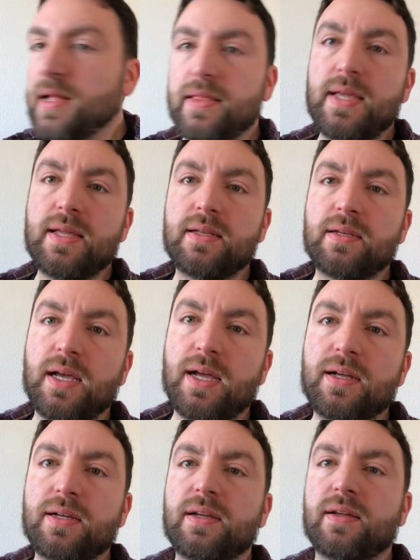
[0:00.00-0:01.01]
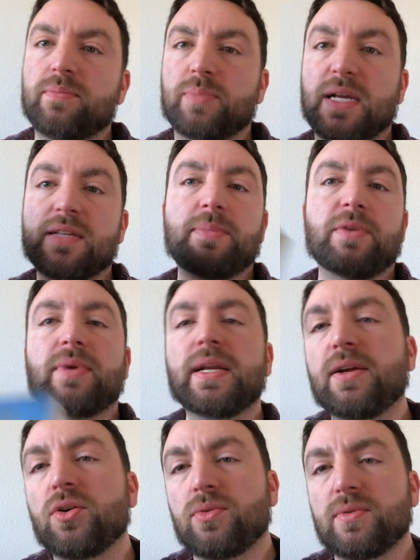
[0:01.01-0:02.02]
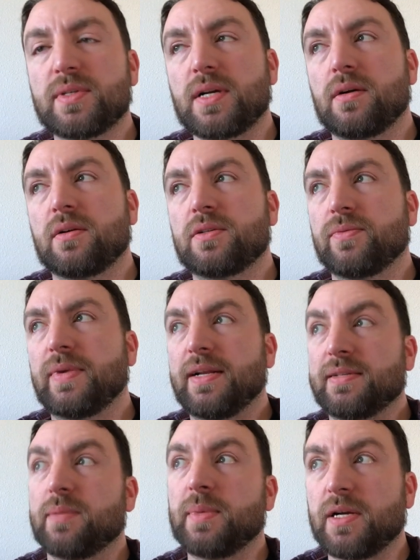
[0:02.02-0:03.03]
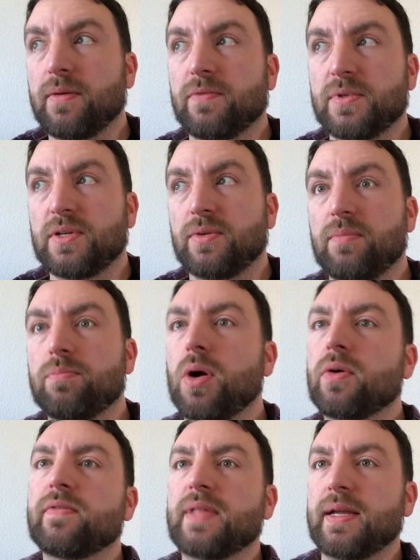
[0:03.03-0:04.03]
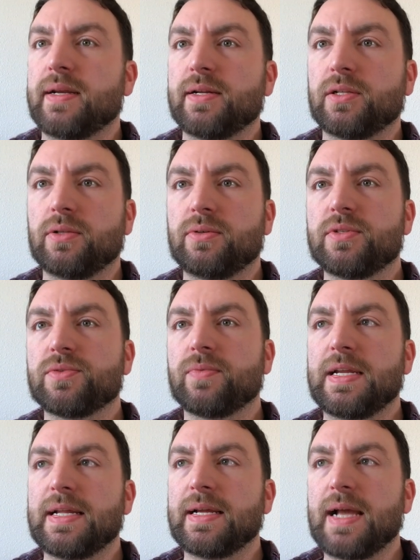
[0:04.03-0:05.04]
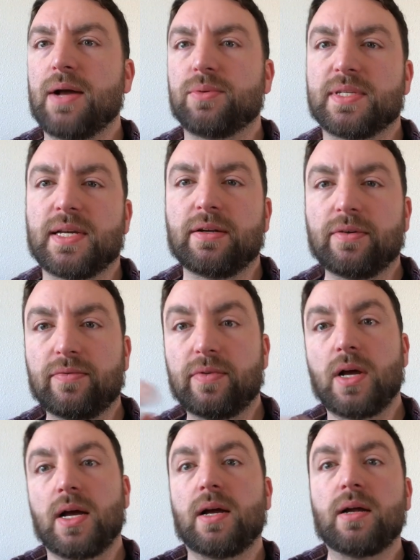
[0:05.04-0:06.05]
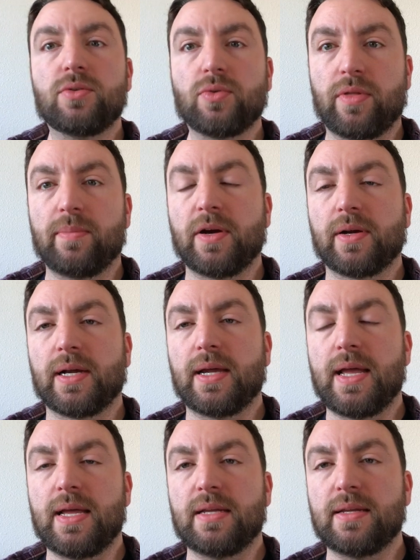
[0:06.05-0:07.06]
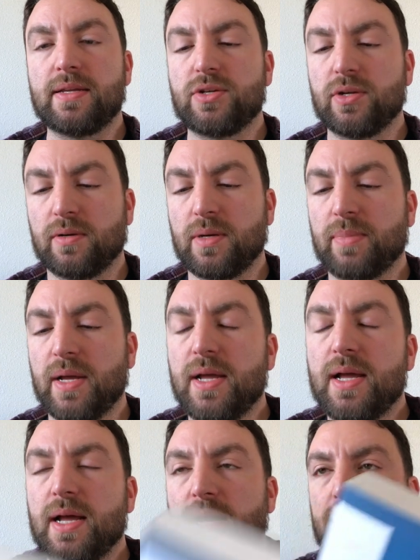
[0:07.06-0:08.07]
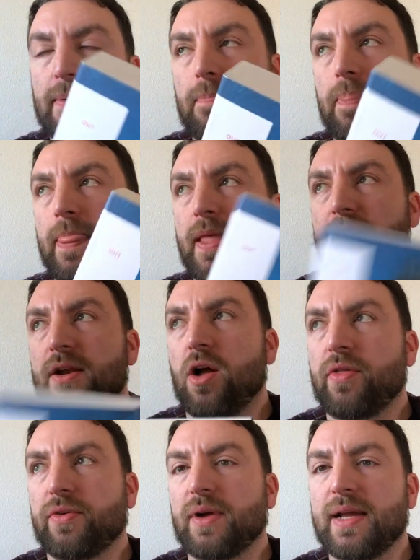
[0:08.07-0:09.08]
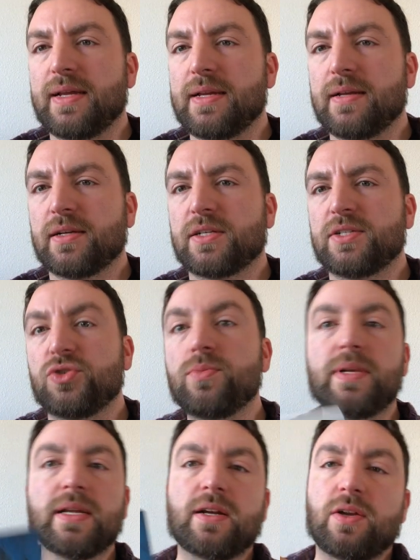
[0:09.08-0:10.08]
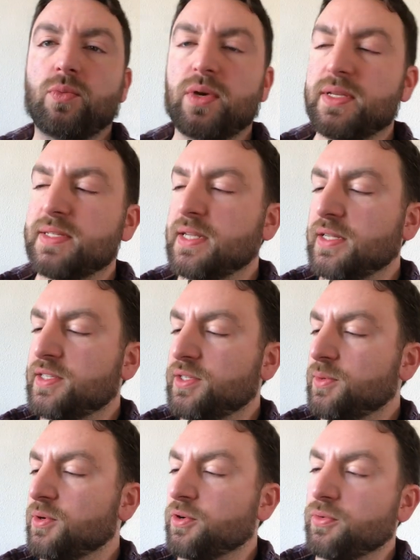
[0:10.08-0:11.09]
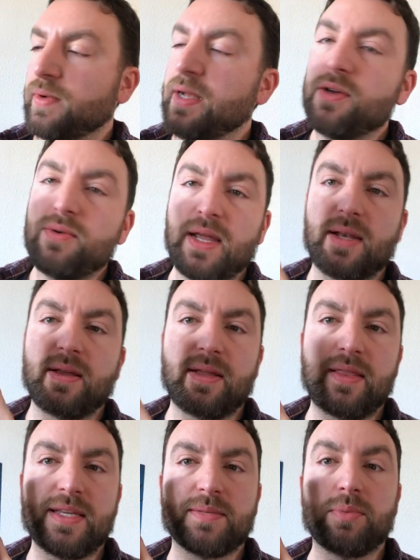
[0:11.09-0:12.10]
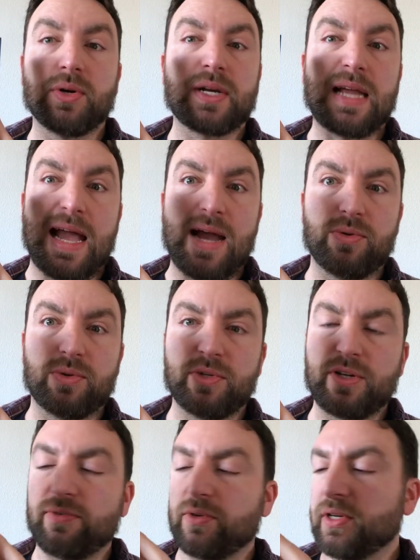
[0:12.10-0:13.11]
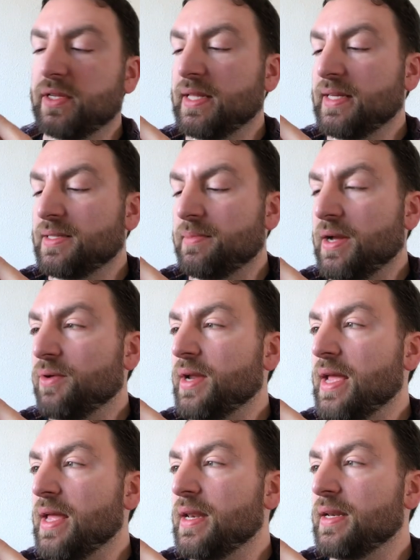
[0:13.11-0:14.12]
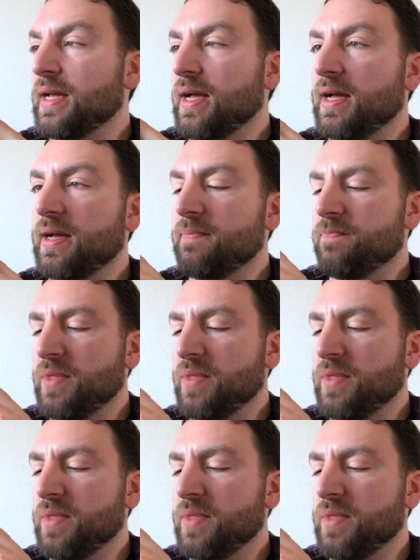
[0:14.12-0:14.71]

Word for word: Then, uh, because my reading goals are to read outside my comfort zone, and part of that includes reading outside of uh, North America and Europe, um, an author I zoomed in on was Natsuo Kirino and the, uh, this book, Out, which I've heard good things about. And uh,